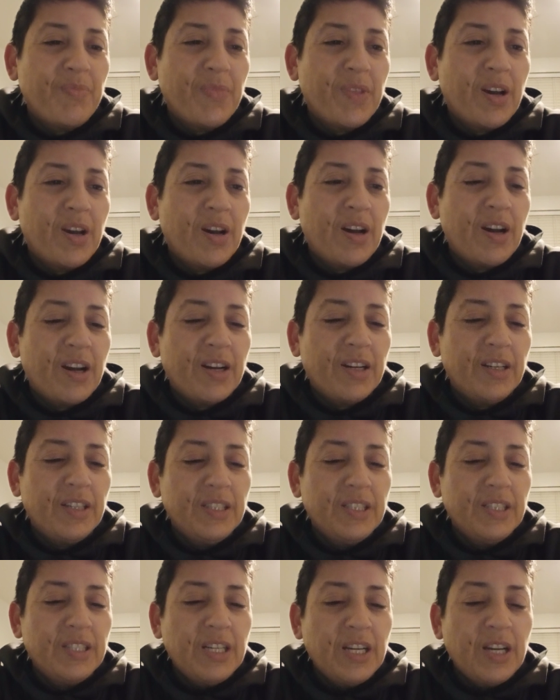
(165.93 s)
I
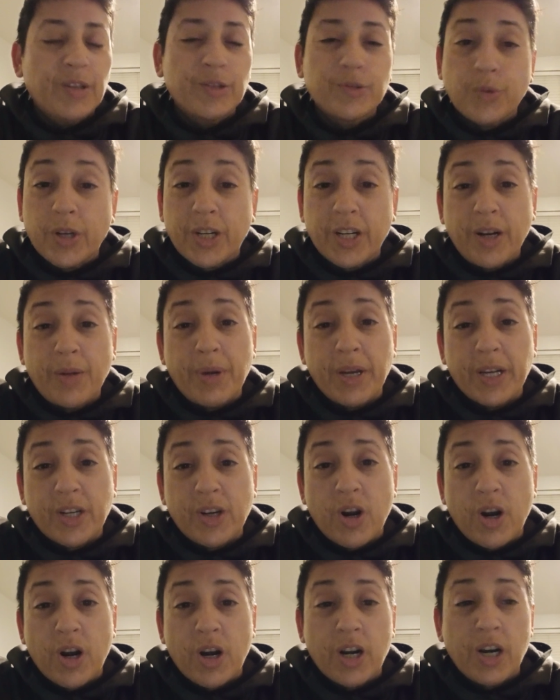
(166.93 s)
was working on my
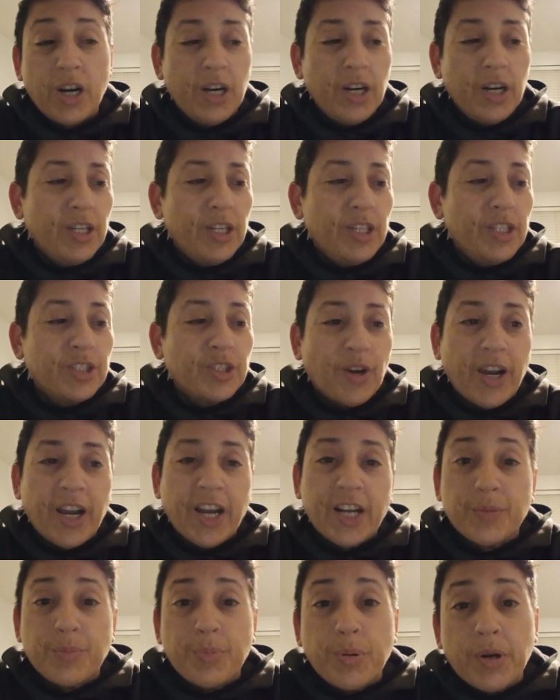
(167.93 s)
car, so I
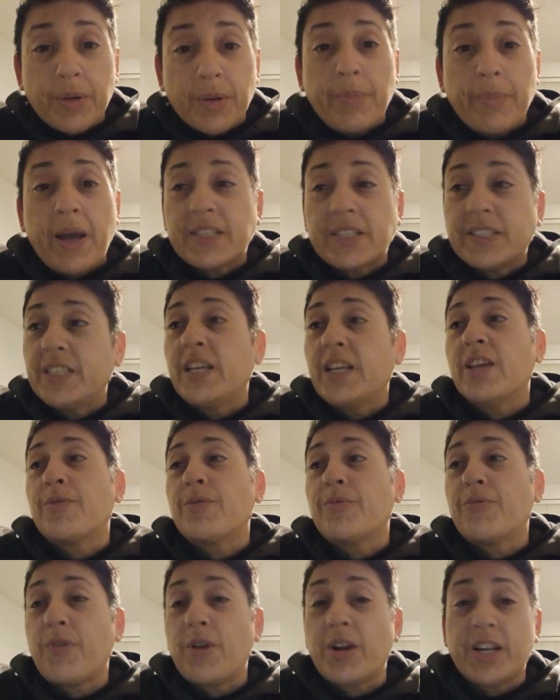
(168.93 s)
had to put it back together
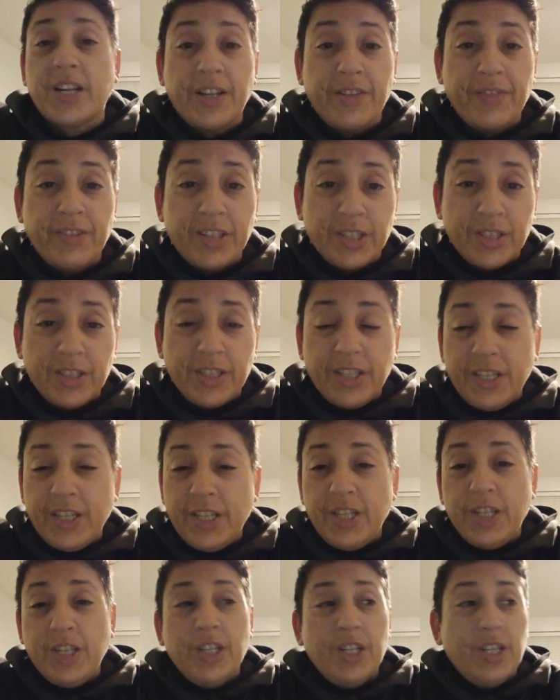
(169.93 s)
before I could even
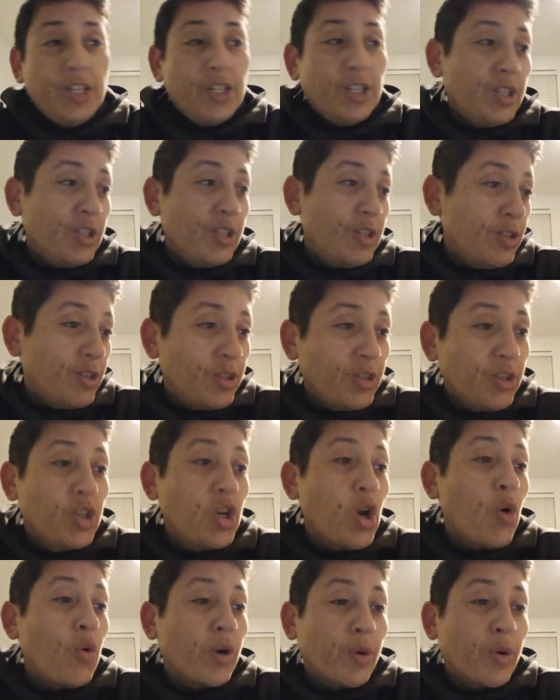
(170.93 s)

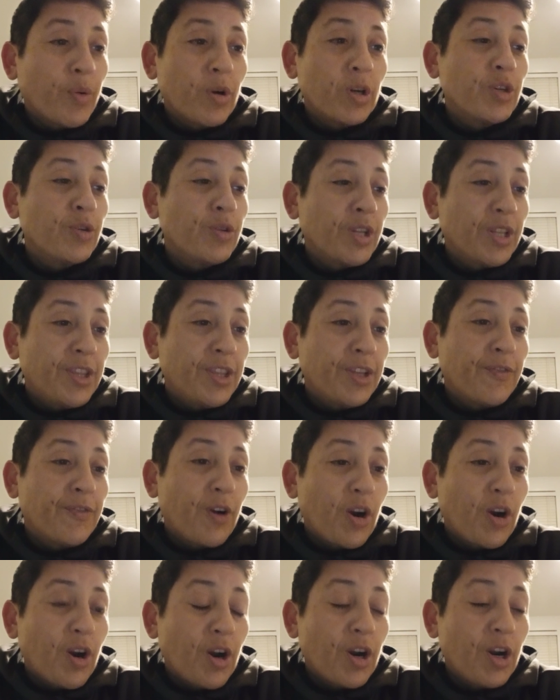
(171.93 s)
go anywhere, do anything for
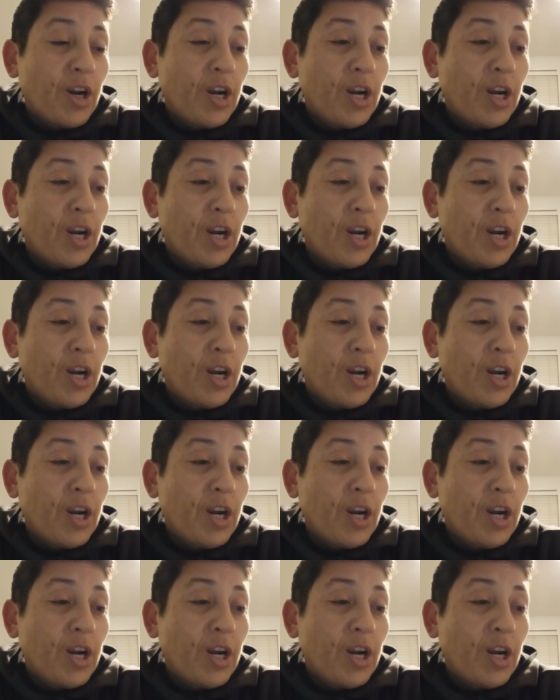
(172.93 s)
her.